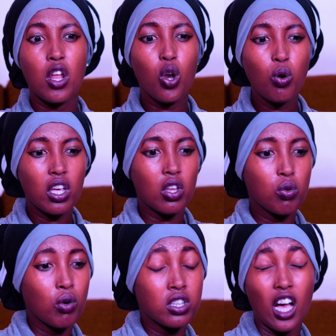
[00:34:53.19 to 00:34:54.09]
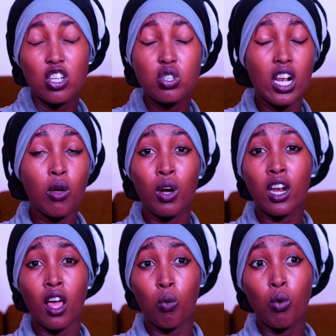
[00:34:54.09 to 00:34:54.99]
look at what actually when
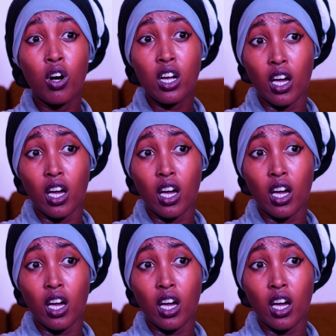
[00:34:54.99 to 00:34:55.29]
I walk